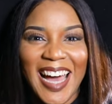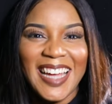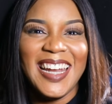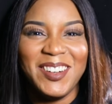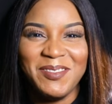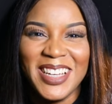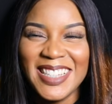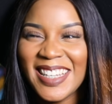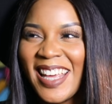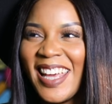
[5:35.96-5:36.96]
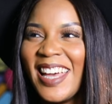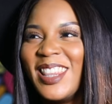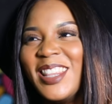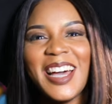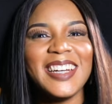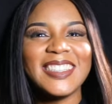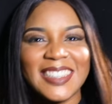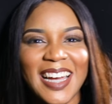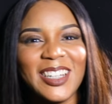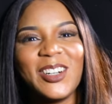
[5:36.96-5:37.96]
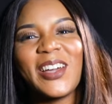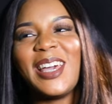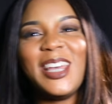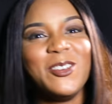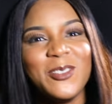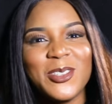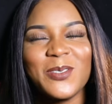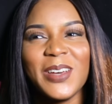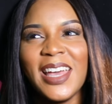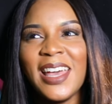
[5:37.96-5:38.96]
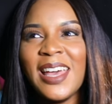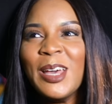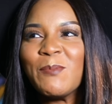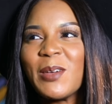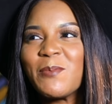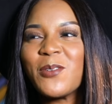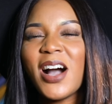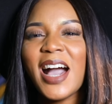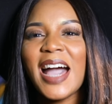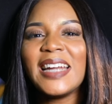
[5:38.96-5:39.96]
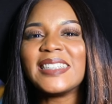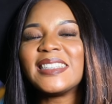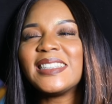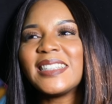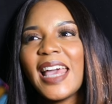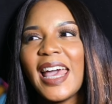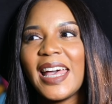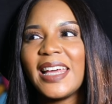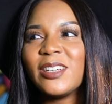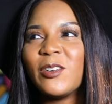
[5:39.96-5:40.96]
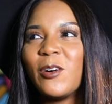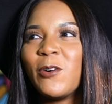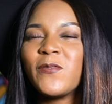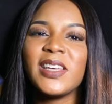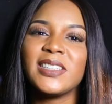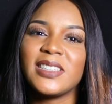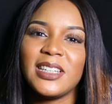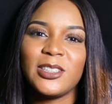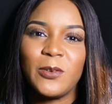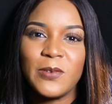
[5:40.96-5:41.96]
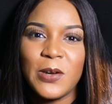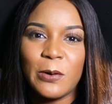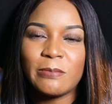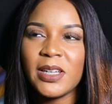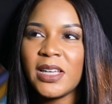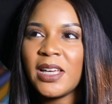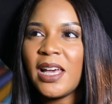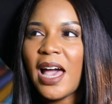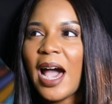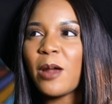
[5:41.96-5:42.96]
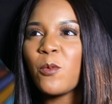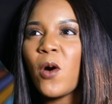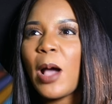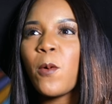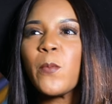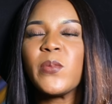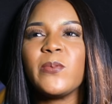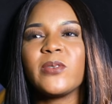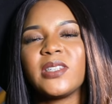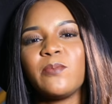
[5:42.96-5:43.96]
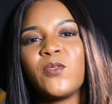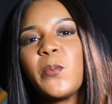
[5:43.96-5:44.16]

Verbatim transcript: dynamics, that they understand, okay, they're used to it, people are kind of scared of things that they don't know. And what I want people to properly